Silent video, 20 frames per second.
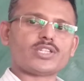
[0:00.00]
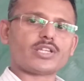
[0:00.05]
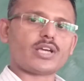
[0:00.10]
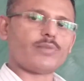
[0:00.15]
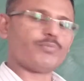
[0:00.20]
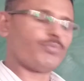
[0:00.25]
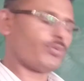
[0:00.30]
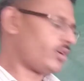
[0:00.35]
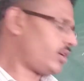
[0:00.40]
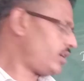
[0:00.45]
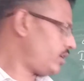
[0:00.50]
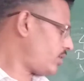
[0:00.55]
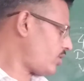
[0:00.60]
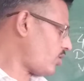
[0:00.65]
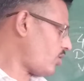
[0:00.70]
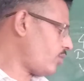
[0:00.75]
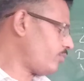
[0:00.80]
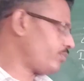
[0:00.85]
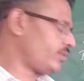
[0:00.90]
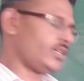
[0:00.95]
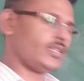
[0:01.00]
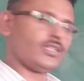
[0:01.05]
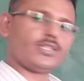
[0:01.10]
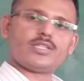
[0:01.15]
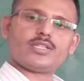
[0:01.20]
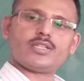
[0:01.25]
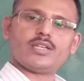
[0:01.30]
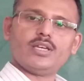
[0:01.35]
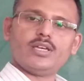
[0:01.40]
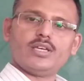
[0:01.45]
component of
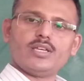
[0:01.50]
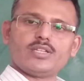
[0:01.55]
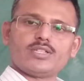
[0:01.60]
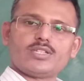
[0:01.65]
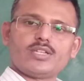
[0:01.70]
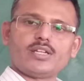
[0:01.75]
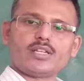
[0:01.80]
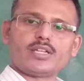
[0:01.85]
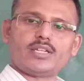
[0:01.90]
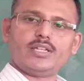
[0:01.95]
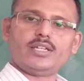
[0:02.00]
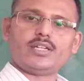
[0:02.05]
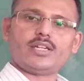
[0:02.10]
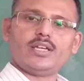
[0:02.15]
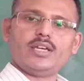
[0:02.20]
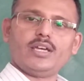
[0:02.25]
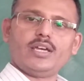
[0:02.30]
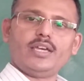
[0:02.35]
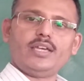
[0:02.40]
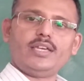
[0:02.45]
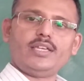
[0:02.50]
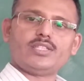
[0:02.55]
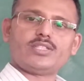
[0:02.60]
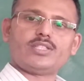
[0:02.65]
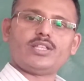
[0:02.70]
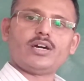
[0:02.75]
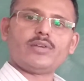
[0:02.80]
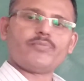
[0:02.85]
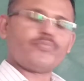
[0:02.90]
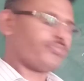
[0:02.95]
this circuit is
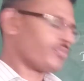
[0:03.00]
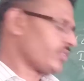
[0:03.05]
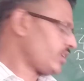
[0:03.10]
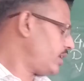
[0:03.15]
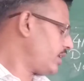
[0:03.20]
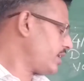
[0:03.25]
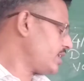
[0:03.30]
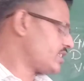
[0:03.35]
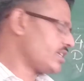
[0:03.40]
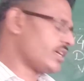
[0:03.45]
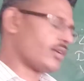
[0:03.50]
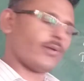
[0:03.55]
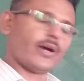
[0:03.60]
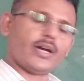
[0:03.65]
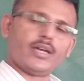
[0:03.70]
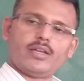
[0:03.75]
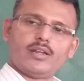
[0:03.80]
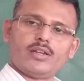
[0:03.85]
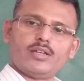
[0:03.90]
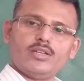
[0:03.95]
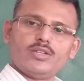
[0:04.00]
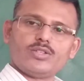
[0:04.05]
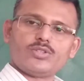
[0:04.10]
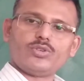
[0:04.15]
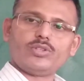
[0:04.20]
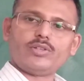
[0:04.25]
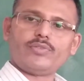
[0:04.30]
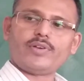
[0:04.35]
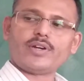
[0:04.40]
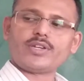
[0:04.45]
the reservoir.
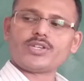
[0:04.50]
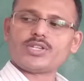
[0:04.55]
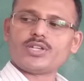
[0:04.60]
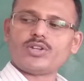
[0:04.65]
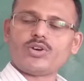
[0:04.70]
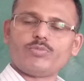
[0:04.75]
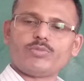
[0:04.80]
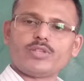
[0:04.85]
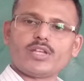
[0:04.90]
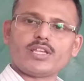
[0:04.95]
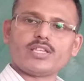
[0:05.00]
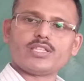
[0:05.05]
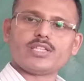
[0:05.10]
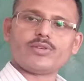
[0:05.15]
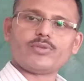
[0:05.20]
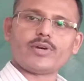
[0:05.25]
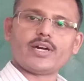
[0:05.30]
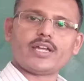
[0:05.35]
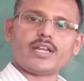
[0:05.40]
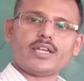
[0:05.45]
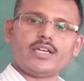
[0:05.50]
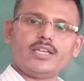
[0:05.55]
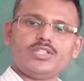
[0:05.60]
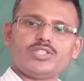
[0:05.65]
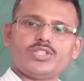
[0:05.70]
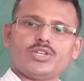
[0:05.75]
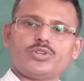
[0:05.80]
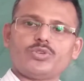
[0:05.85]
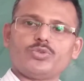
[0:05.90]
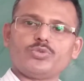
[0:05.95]
So the function of the reservoir is
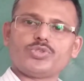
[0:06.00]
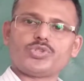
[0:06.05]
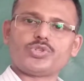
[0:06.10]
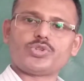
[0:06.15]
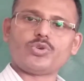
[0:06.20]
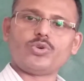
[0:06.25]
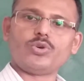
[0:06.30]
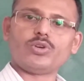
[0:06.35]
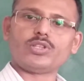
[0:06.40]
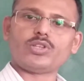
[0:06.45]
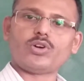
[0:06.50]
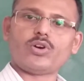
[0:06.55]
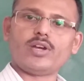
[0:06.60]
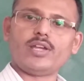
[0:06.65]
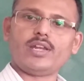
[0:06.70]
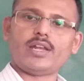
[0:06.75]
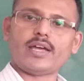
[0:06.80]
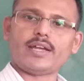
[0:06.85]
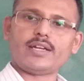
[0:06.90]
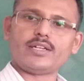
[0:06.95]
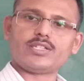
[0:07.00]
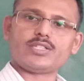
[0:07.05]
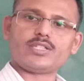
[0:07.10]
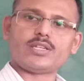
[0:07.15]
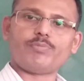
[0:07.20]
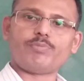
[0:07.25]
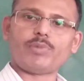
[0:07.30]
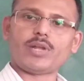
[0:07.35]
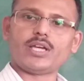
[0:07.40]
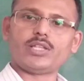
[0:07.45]
to store the oil and
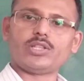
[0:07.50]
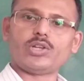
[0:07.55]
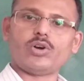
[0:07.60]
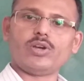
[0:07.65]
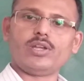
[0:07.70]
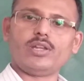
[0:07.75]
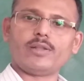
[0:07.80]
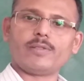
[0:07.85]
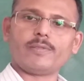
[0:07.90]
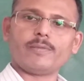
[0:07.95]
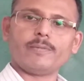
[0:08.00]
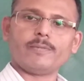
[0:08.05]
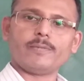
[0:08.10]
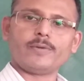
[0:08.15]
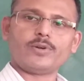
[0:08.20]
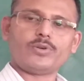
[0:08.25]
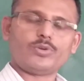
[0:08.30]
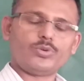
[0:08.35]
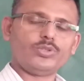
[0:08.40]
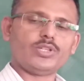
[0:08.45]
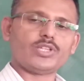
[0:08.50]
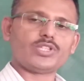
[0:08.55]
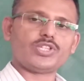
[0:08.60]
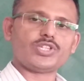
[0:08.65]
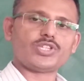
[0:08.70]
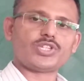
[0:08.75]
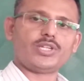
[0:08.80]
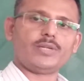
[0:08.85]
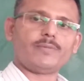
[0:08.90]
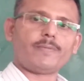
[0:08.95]
supply the oil to the
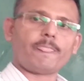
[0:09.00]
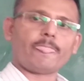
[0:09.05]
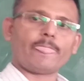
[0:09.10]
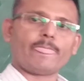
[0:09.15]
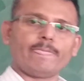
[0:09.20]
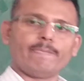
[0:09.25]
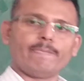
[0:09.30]
system.